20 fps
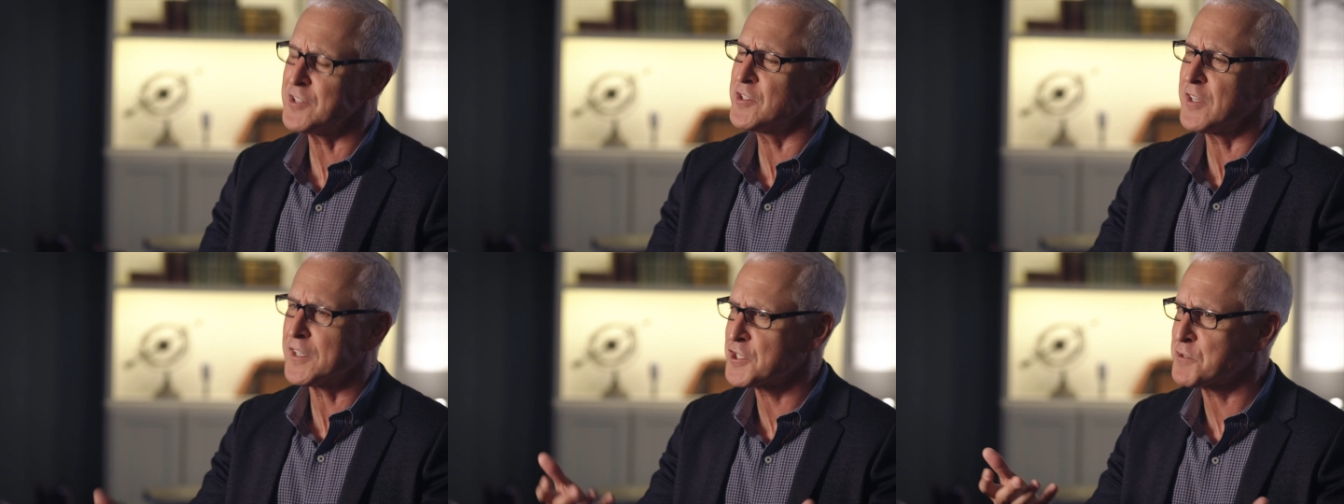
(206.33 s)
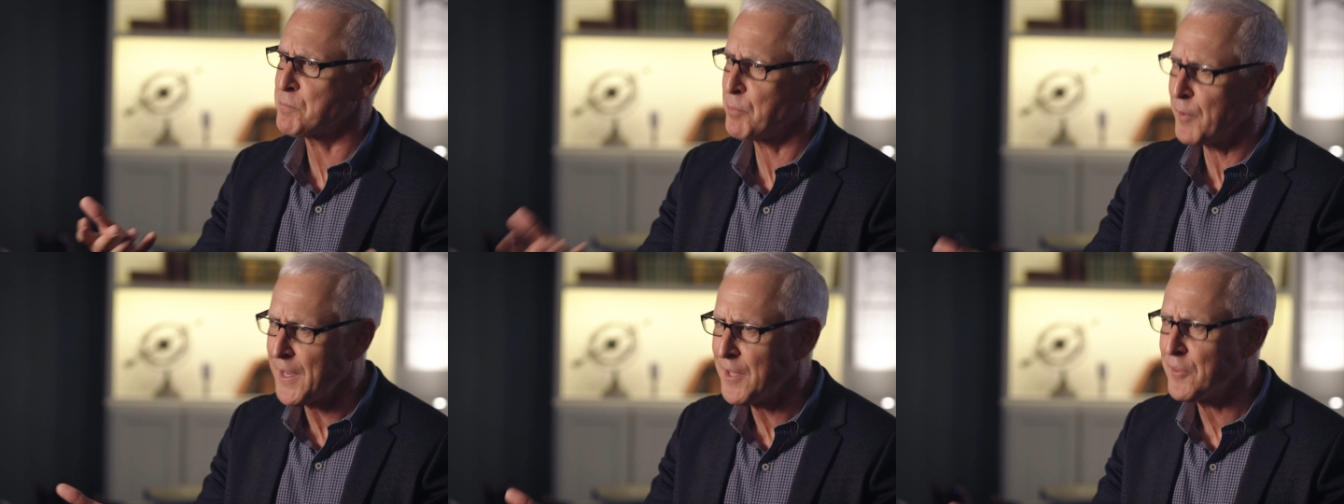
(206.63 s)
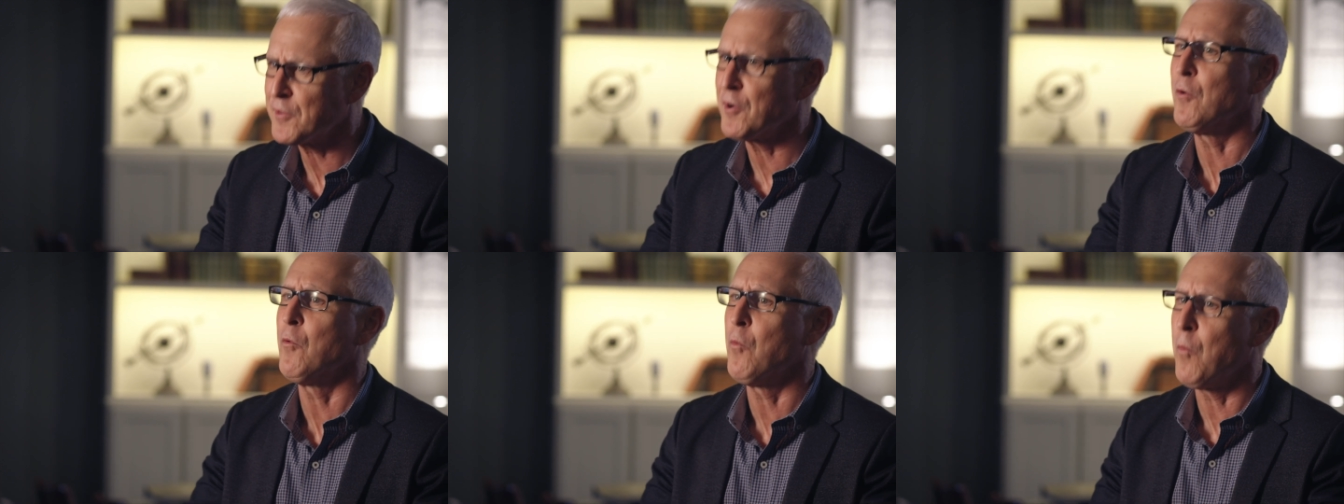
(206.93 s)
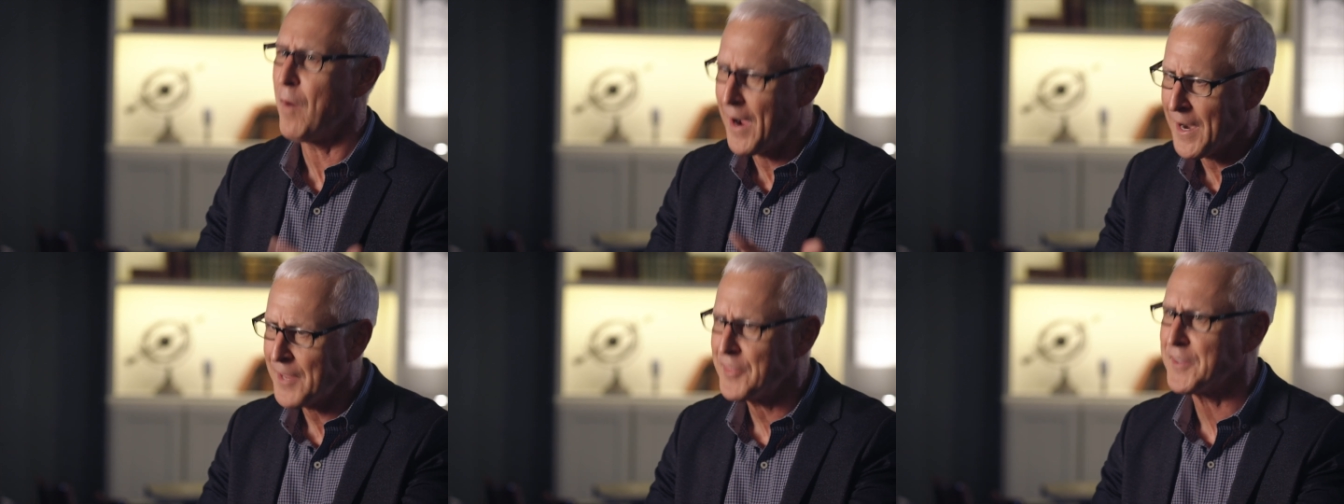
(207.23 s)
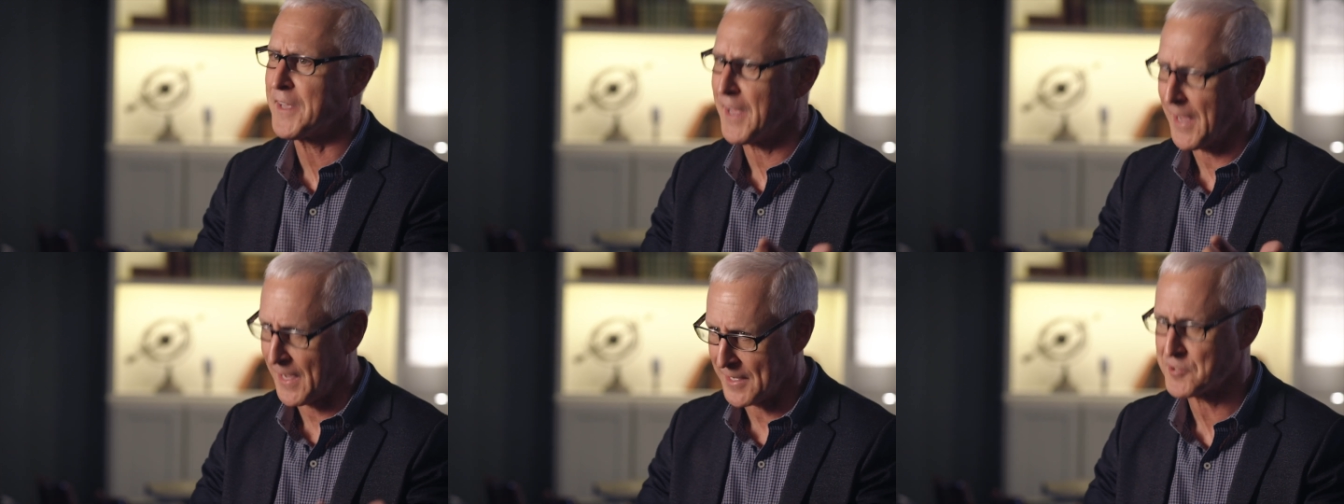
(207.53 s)
doesn't explain, though, why
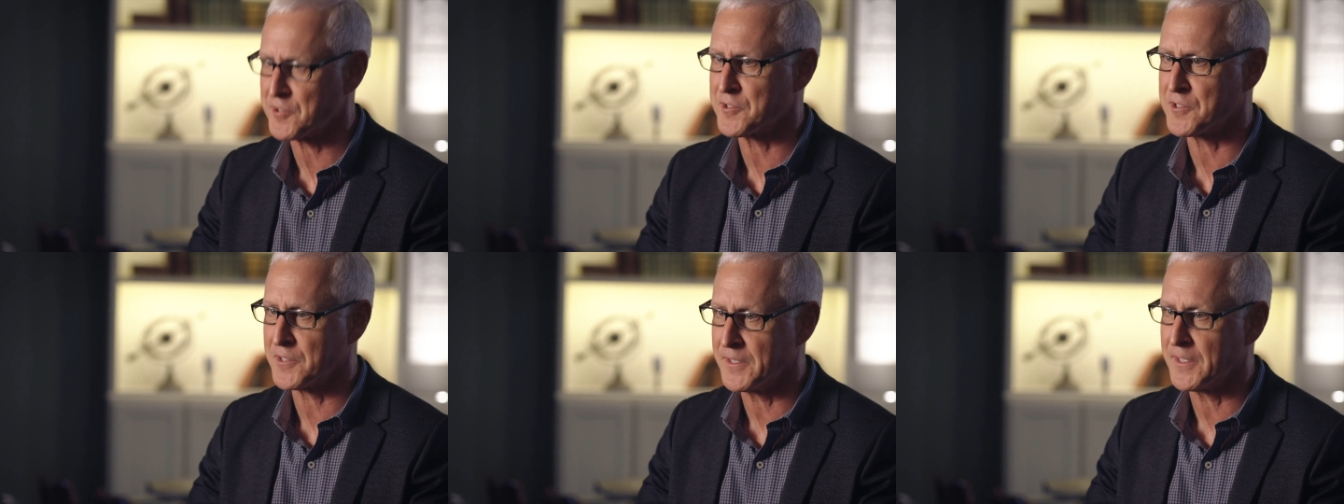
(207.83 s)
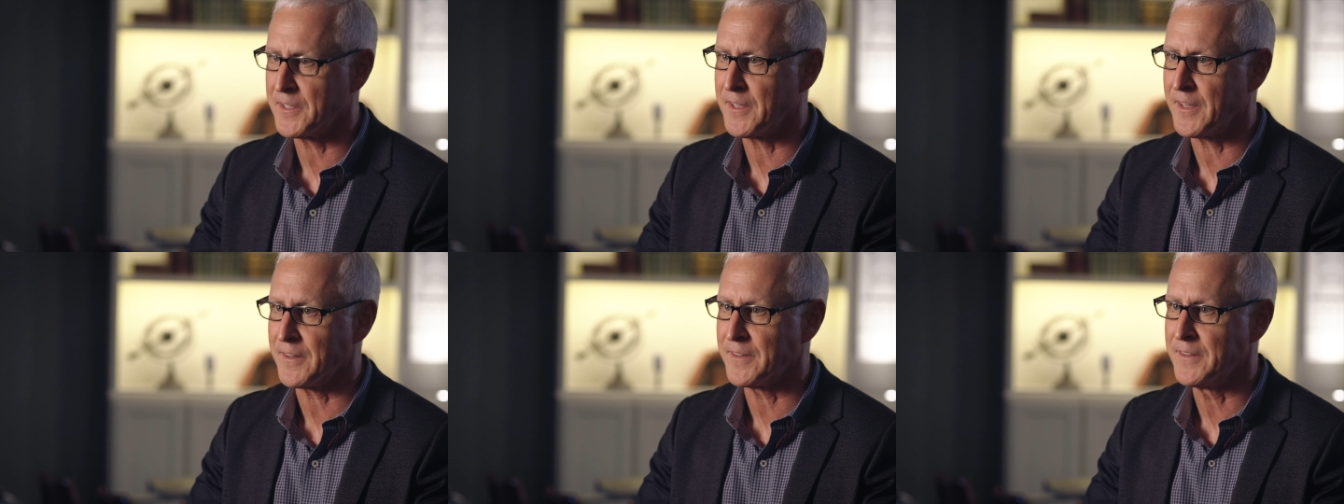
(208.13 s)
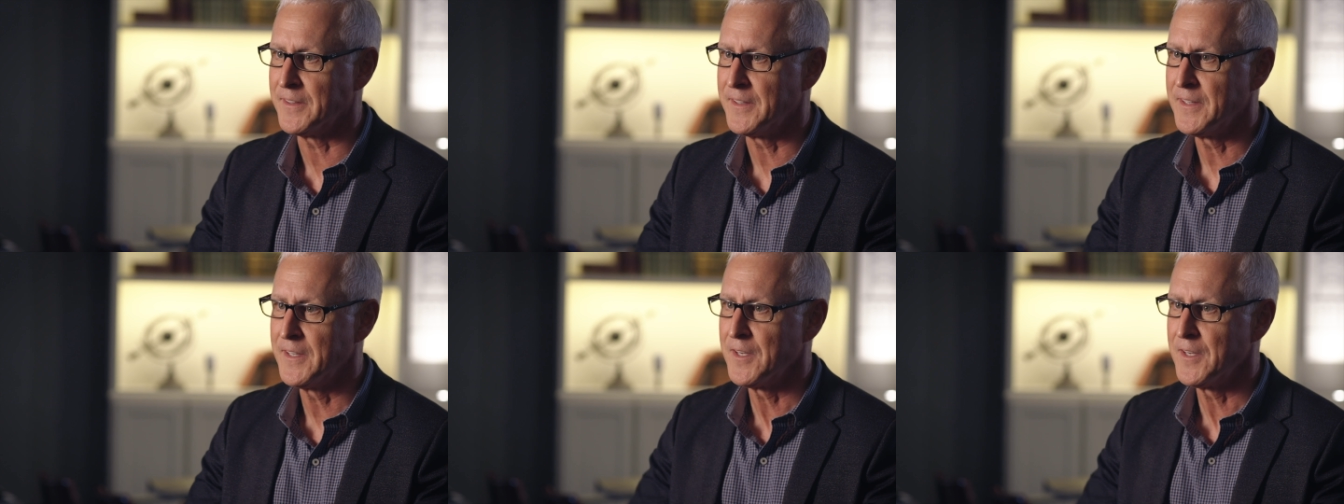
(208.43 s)
the gas is leaking,